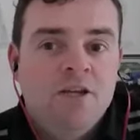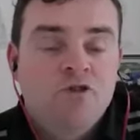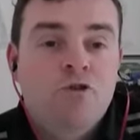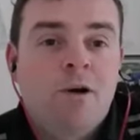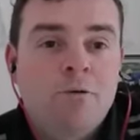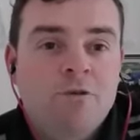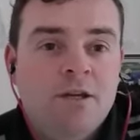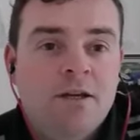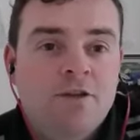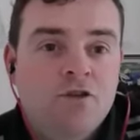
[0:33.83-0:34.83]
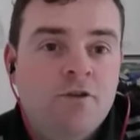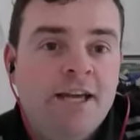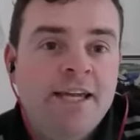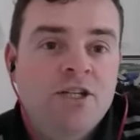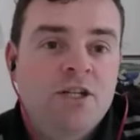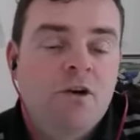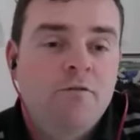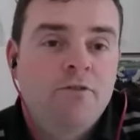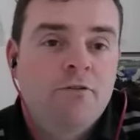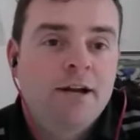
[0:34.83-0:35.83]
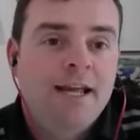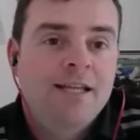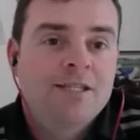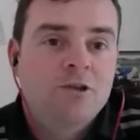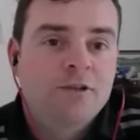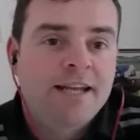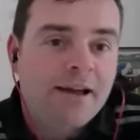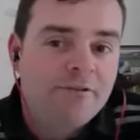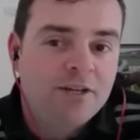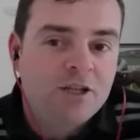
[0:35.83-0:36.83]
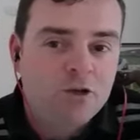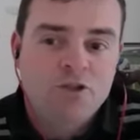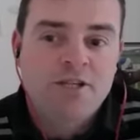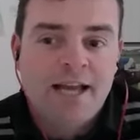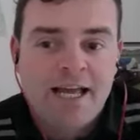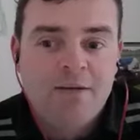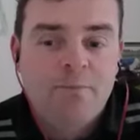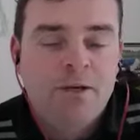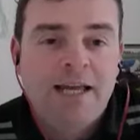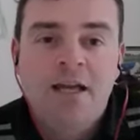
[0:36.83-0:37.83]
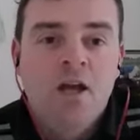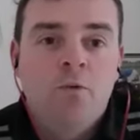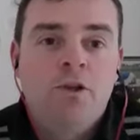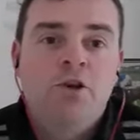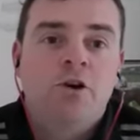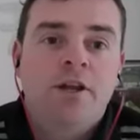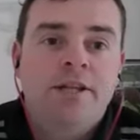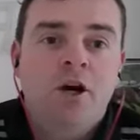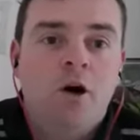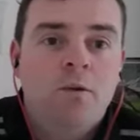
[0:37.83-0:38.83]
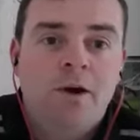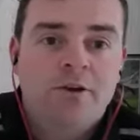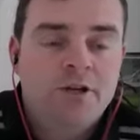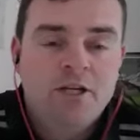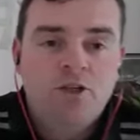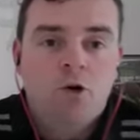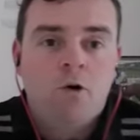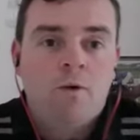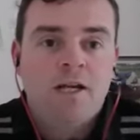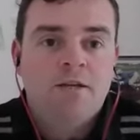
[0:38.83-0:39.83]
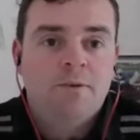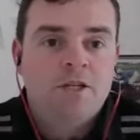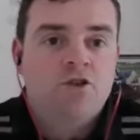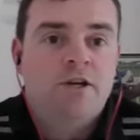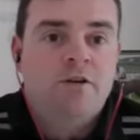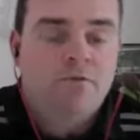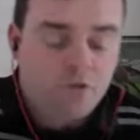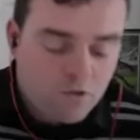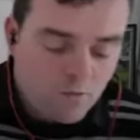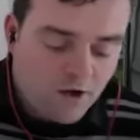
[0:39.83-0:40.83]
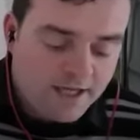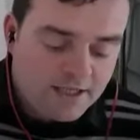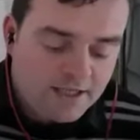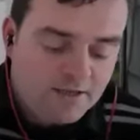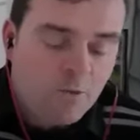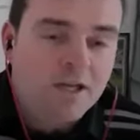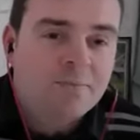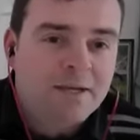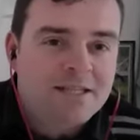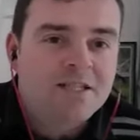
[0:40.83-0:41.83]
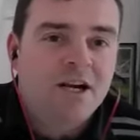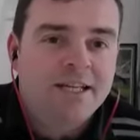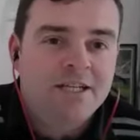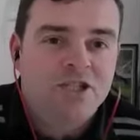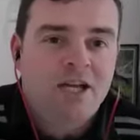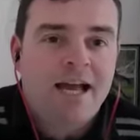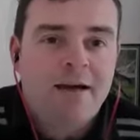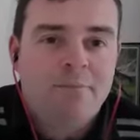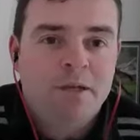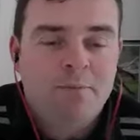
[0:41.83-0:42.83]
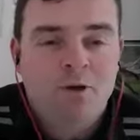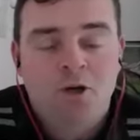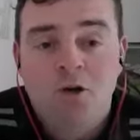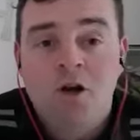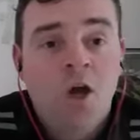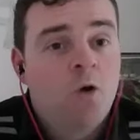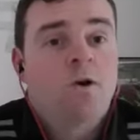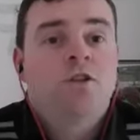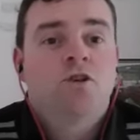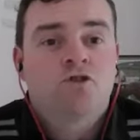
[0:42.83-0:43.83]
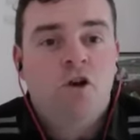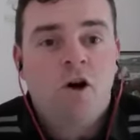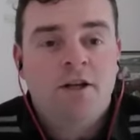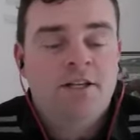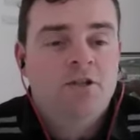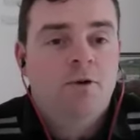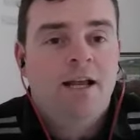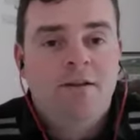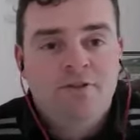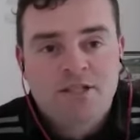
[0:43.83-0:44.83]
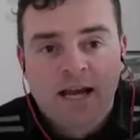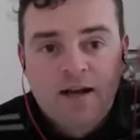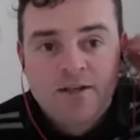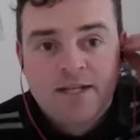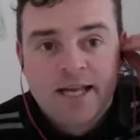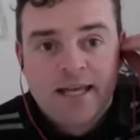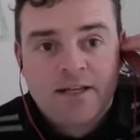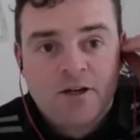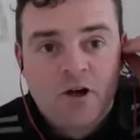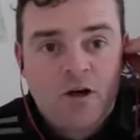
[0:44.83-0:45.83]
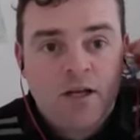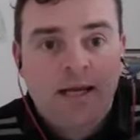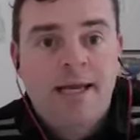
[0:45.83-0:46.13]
throughout the duration of the race, so definitely doesn't help. Like when you're on the all weather, you don't want to be 3 or 4 wide, you don't want to be as tight as you can be. But look, when you're drawn in 12, it's hard to get it all.